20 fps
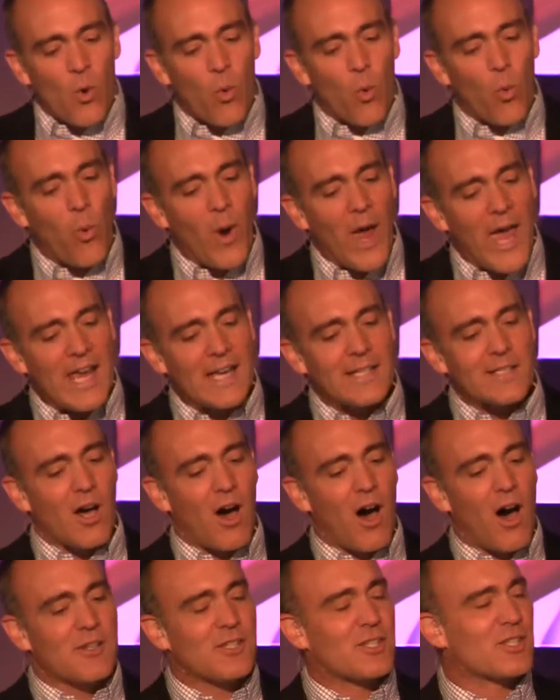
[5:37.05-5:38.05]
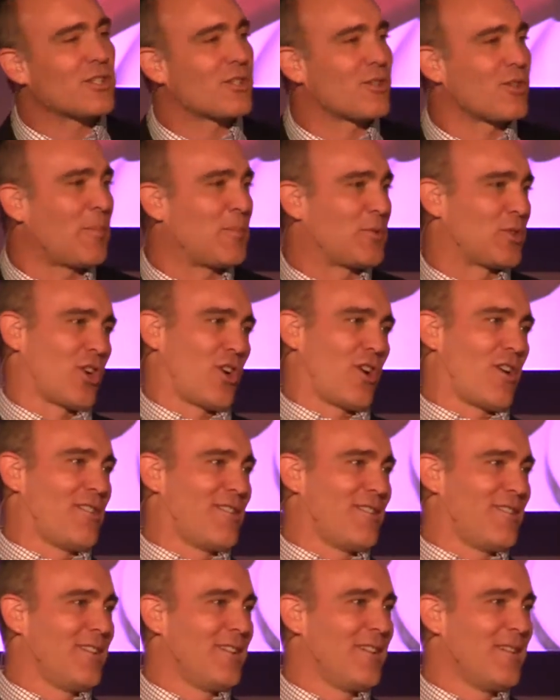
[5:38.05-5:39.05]
weight on
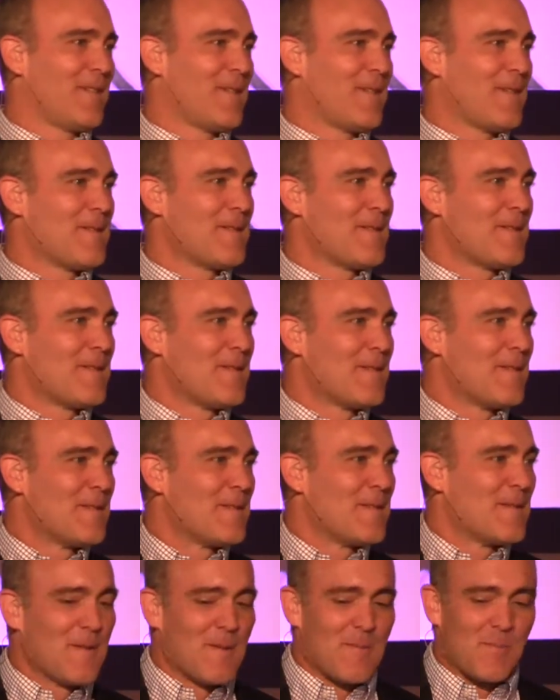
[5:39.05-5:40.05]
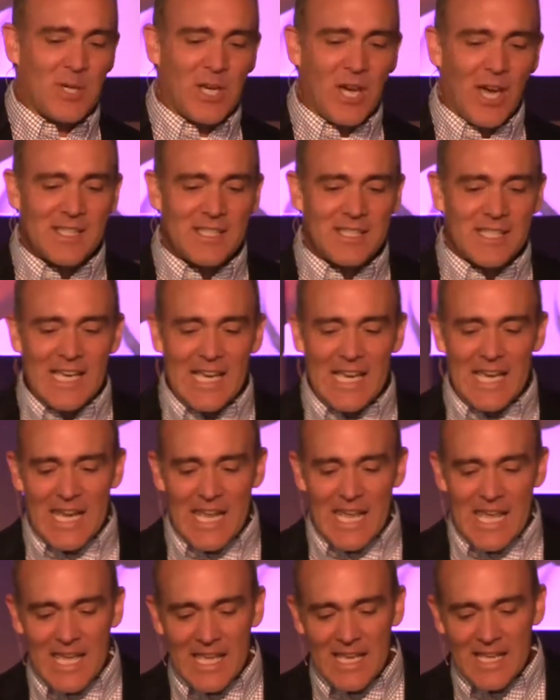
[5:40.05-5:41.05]
Scripture because it
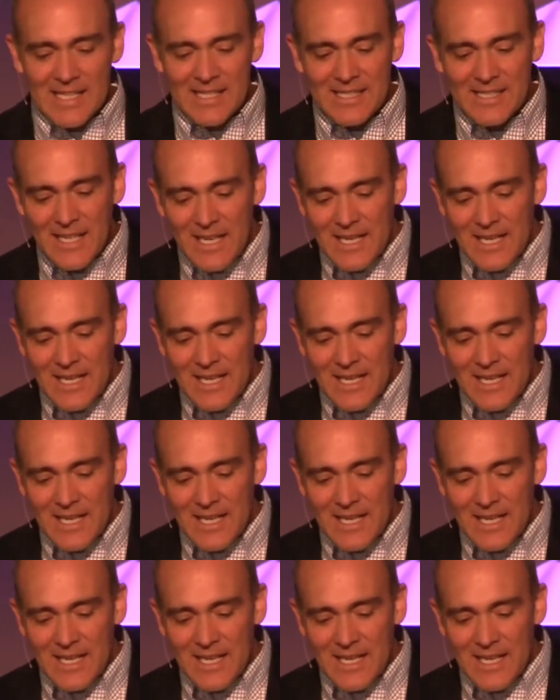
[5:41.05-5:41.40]
is